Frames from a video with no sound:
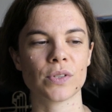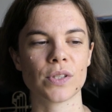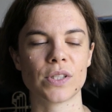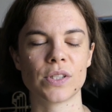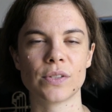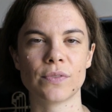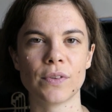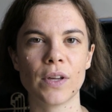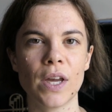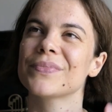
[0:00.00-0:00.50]

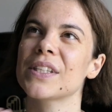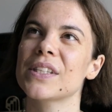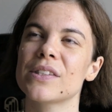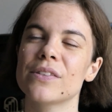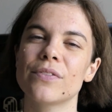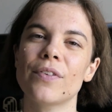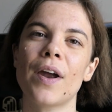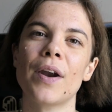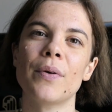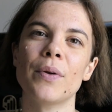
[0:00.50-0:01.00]
It's it's
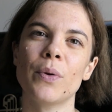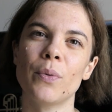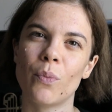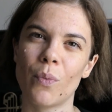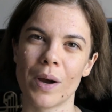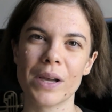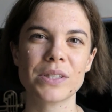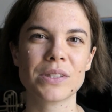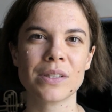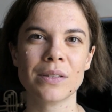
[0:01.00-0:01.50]
very
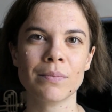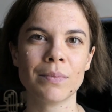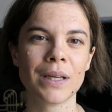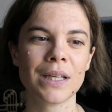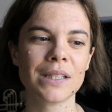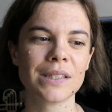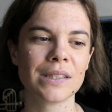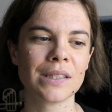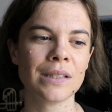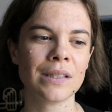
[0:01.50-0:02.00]
Western
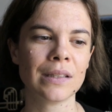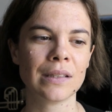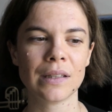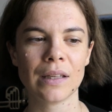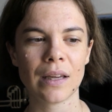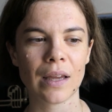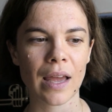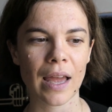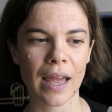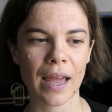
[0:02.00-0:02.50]
medicine
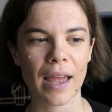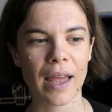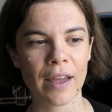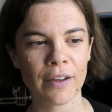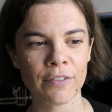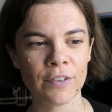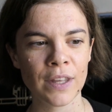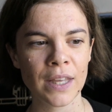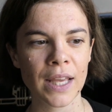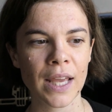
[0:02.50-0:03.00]

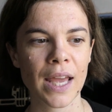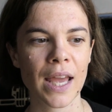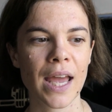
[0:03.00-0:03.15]
heavy,